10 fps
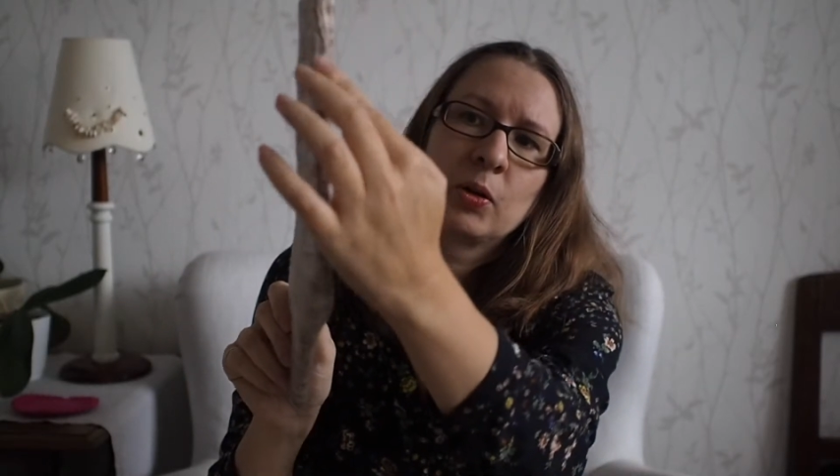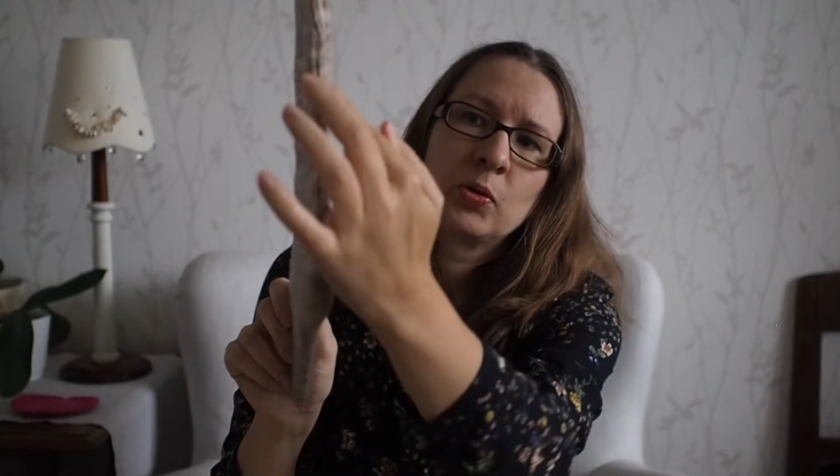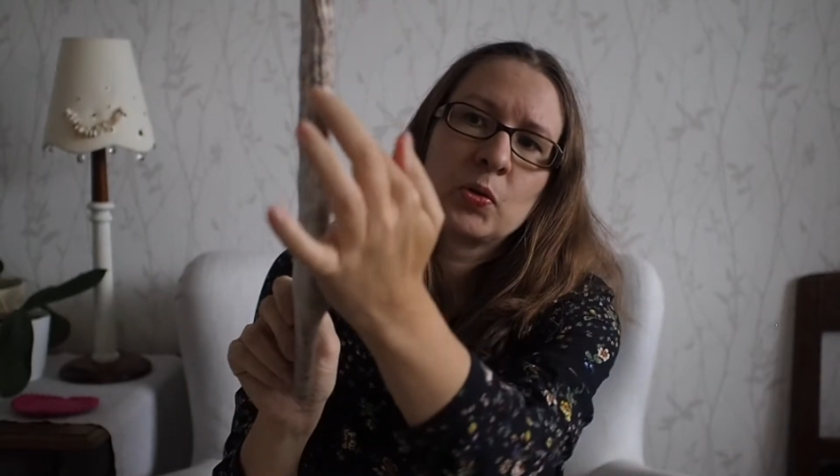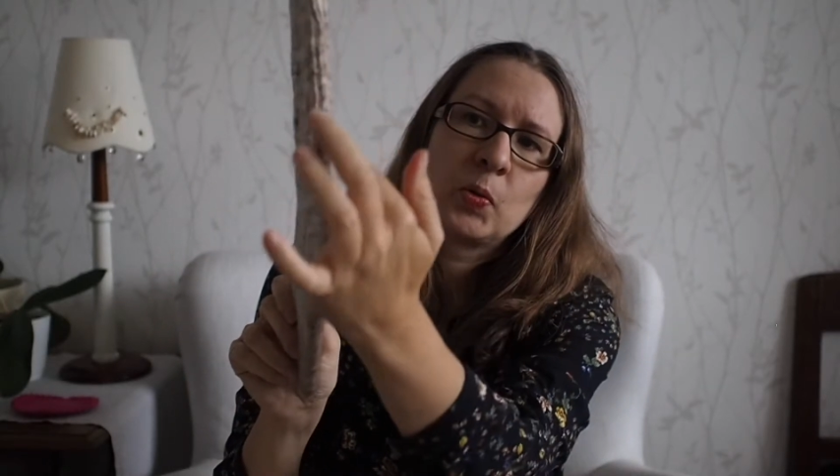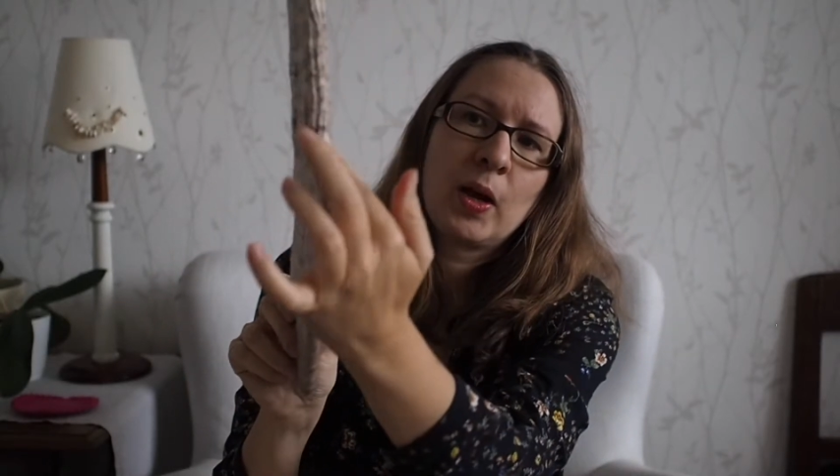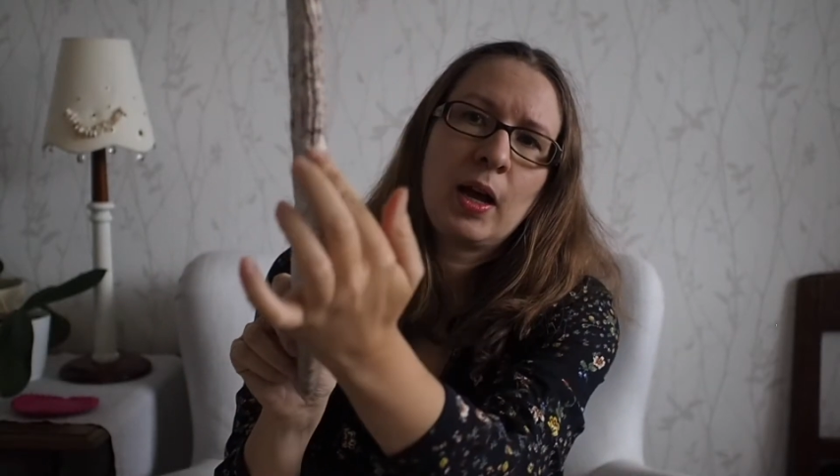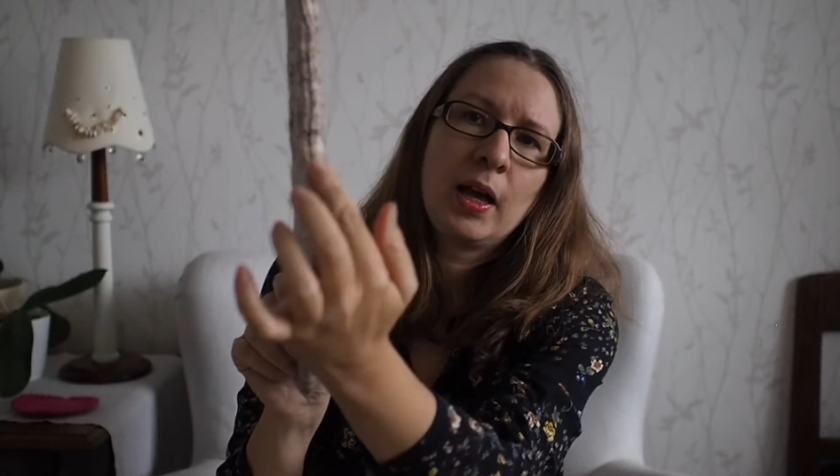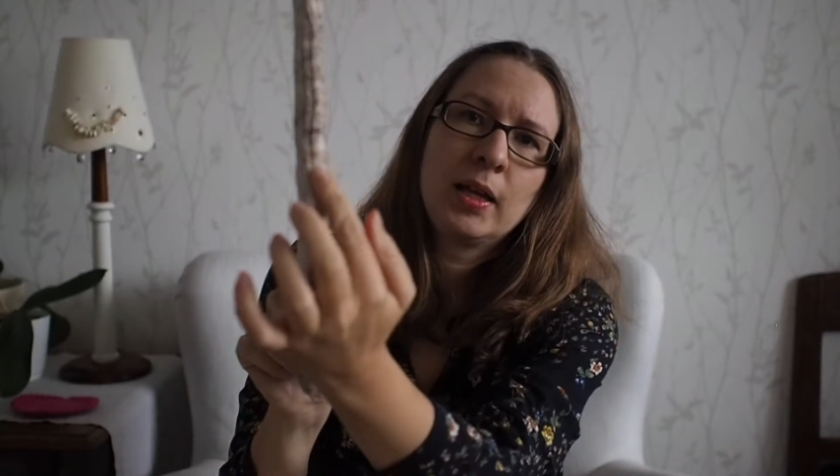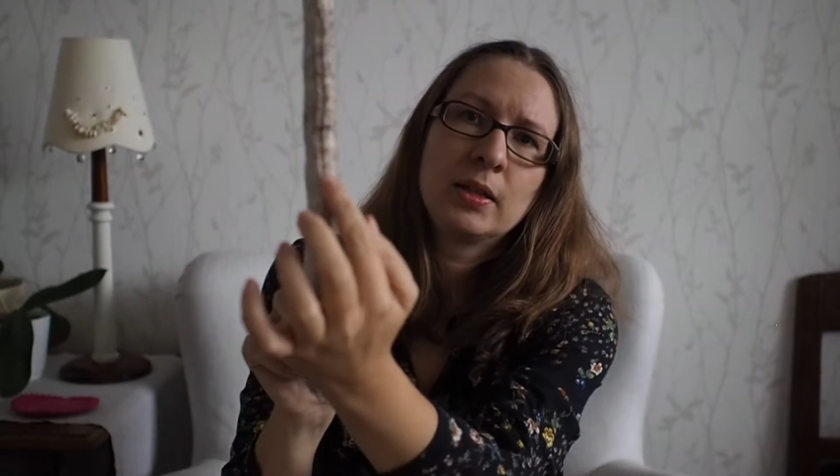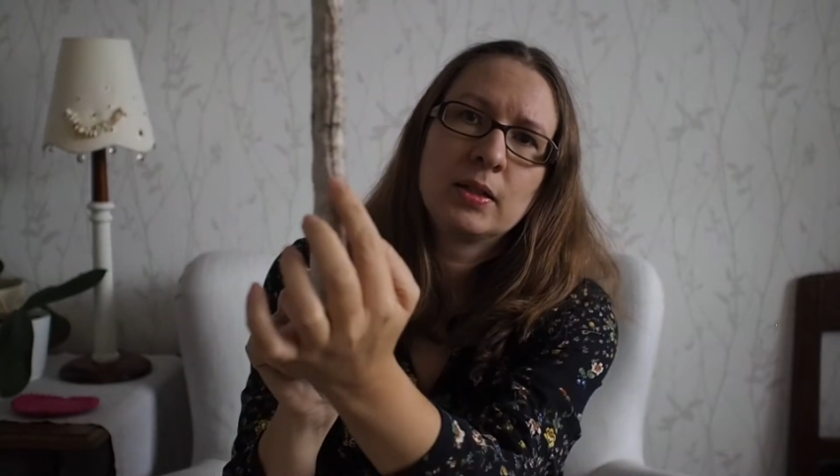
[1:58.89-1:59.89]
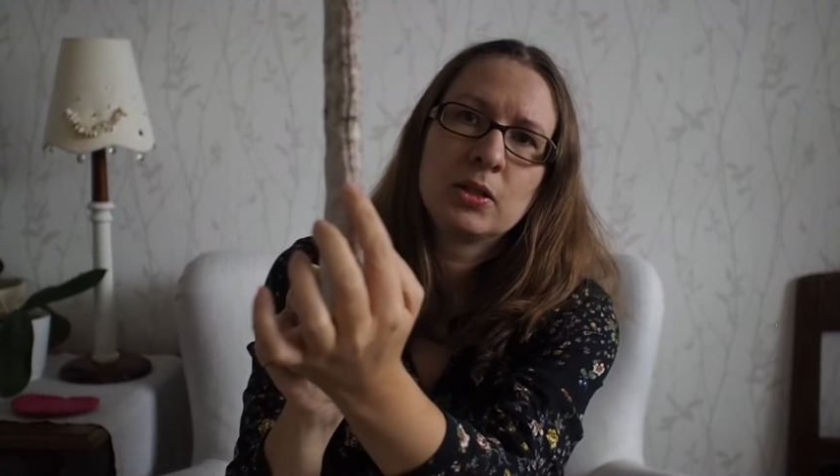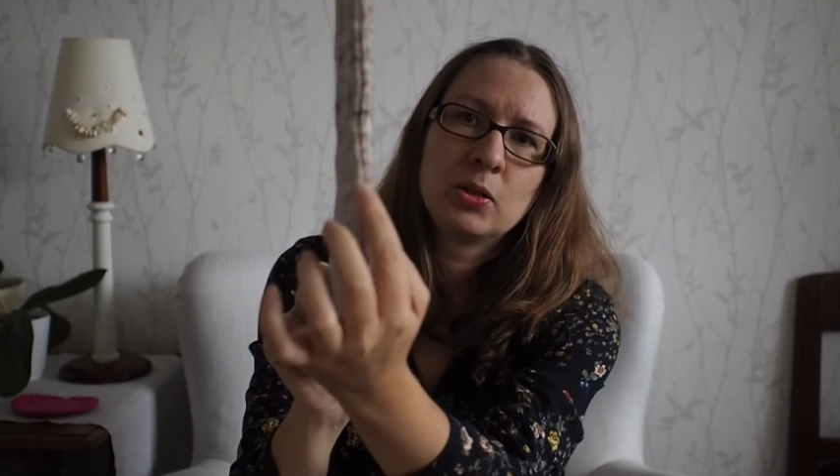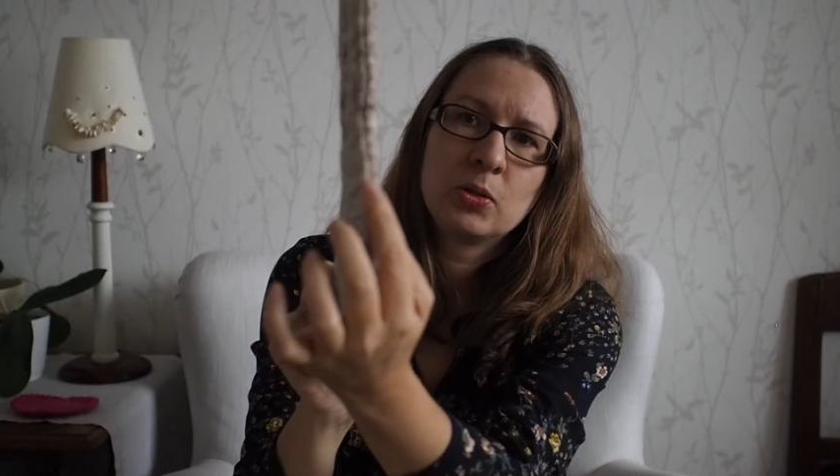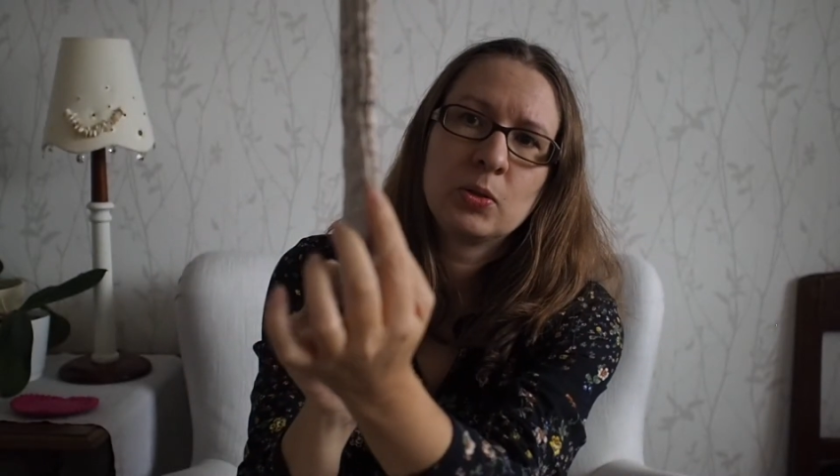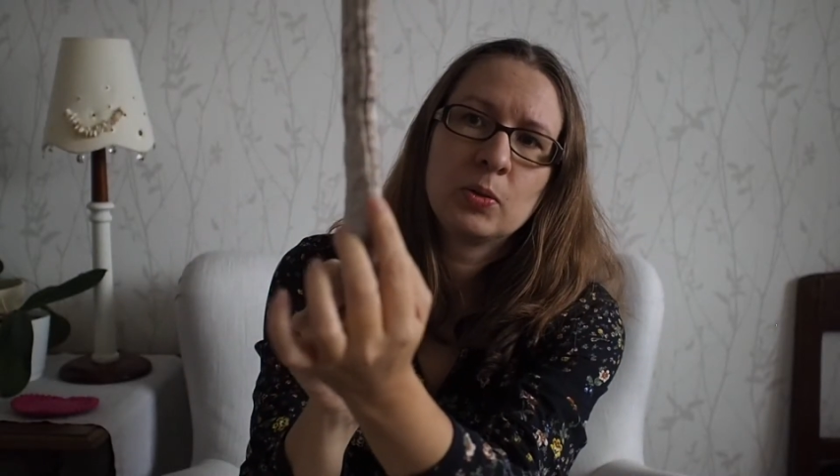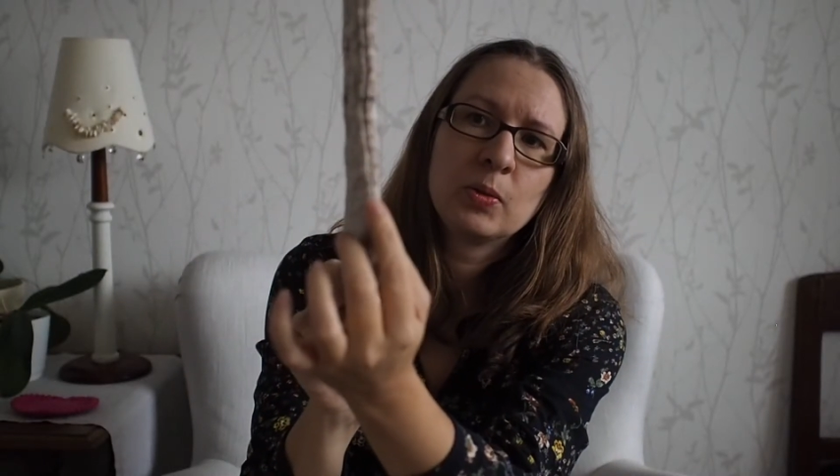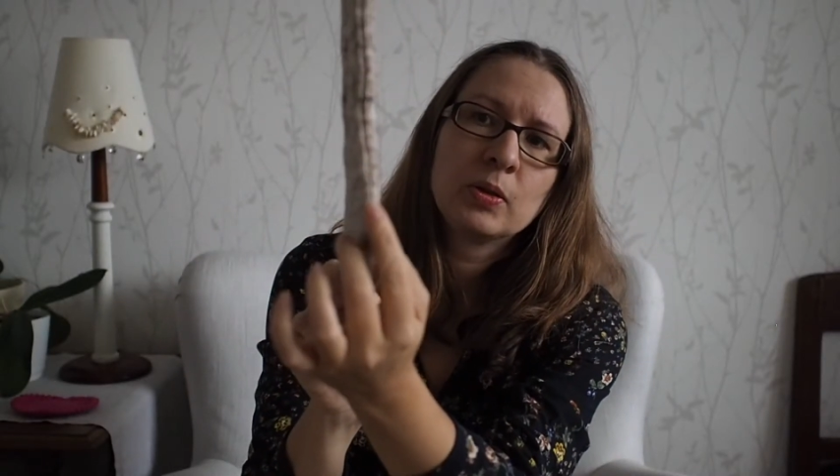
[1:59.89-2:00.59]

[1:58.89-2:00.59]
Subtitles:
goes right to